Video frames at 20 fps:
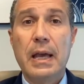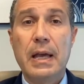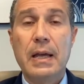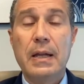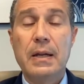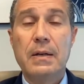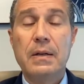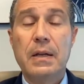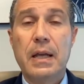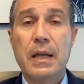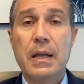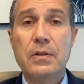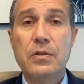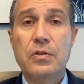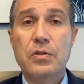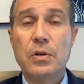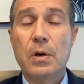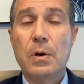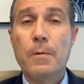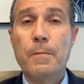And,
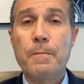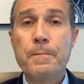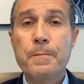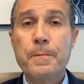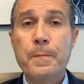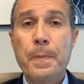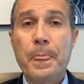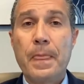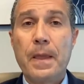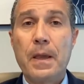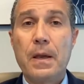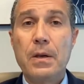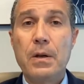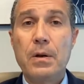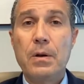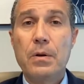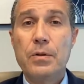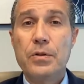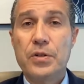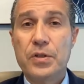and so,
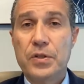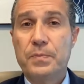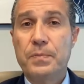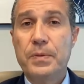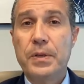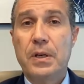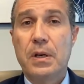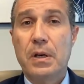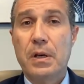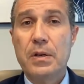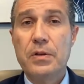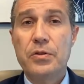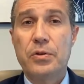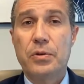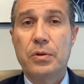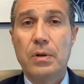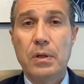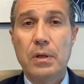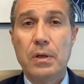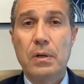you know, just
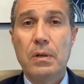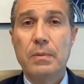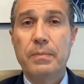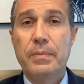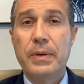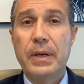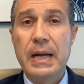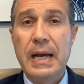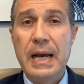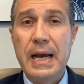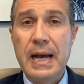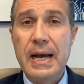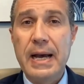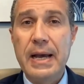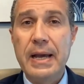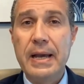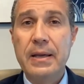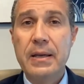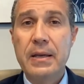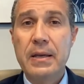because you're a little bit
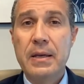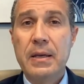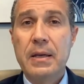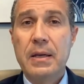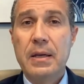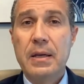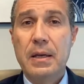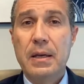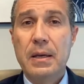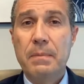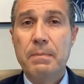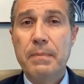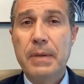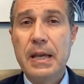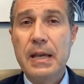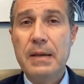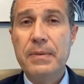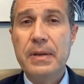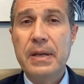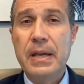high and
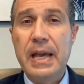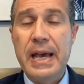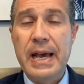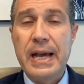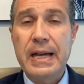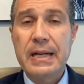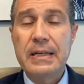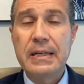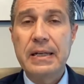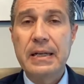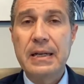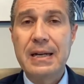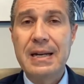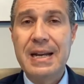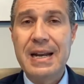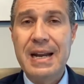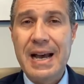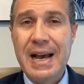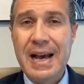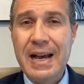maybe
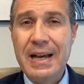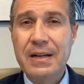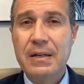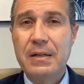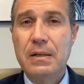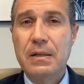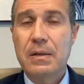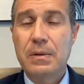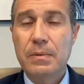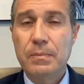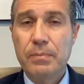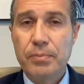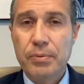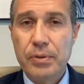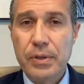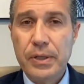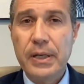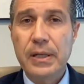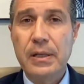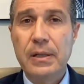acting not
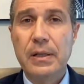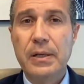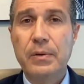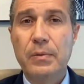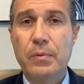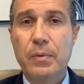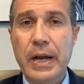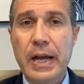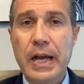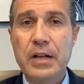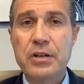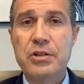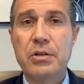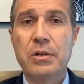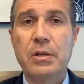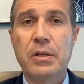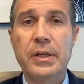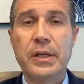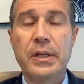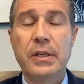completely
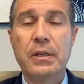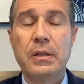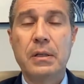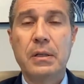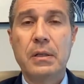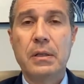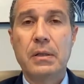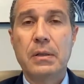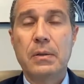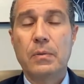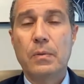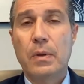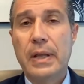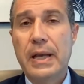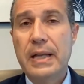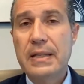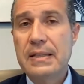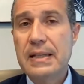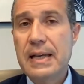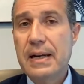rationally well,
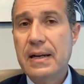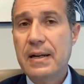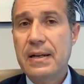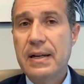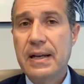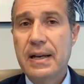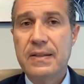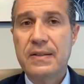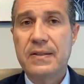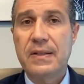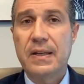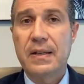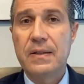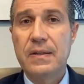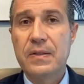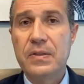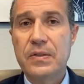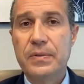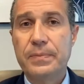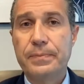that's not a death
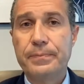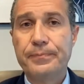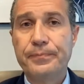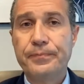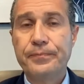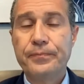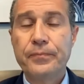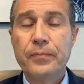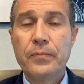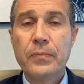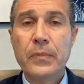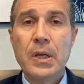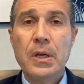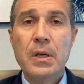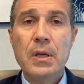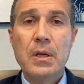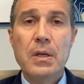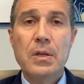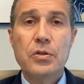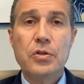sentence.
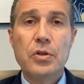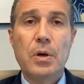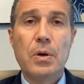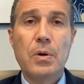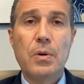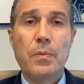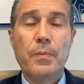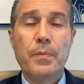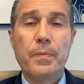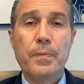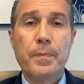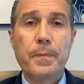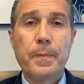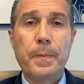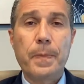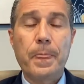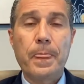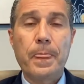So,